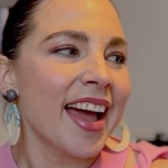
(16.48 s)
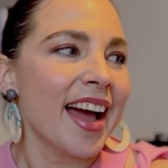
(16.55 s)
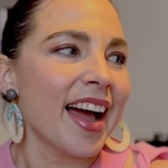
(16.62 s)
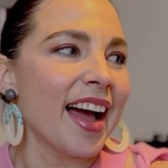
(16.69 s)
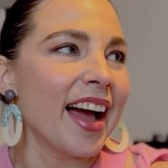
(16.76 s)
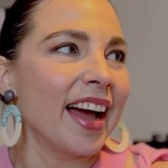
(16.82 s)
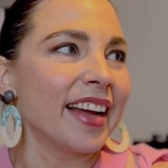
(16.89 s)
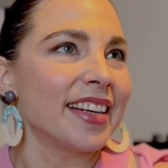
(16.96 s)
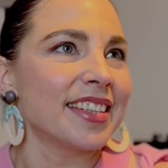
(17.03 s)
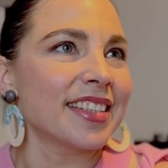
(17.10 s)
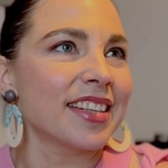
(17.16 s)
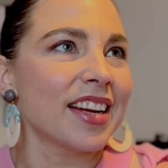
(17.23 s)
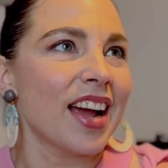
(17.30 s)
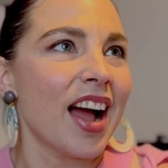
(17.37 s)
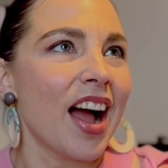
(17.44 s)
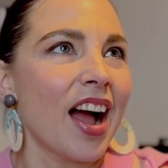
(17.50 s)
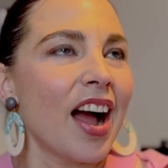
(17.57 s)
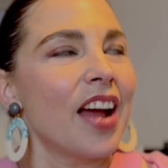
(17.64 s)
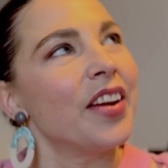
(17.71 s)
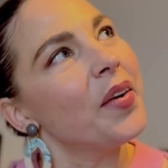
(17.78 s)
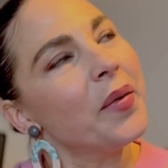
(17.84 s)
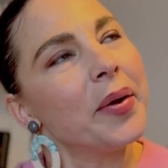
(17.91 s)
And I
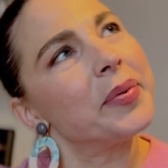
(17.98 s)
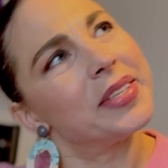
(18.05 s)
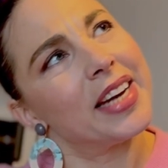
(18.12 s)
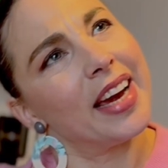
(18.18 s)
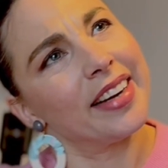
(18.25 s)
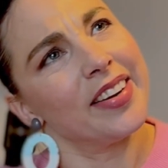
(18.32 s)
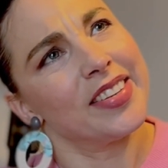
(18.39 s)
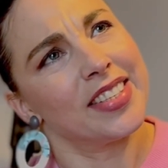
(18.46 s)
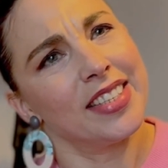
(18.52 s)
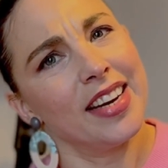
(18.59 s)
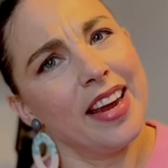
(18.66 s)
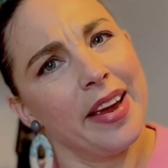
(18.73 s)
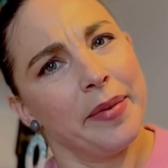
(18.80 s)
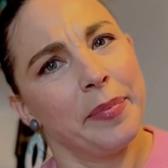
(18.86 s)
know I was diagnosed today